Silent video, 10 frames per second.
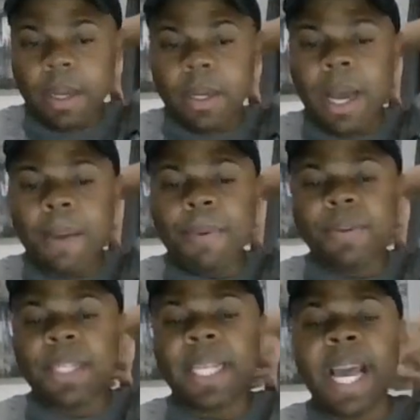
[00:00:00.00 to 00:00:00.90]

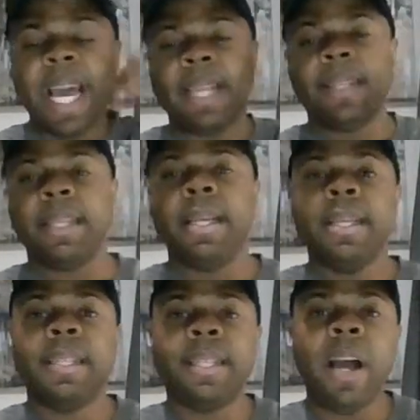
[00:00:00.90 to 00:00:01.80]
Number six,
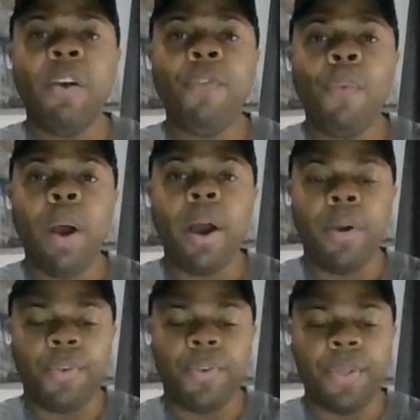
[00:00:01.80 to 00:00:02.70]
self
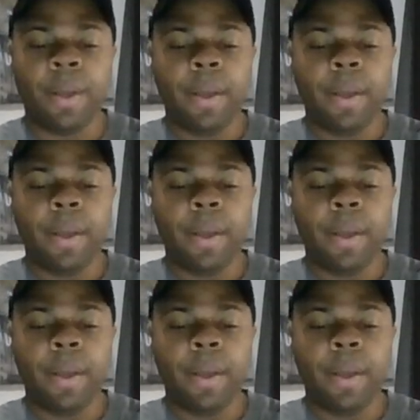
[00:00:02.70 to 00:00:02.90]
worth.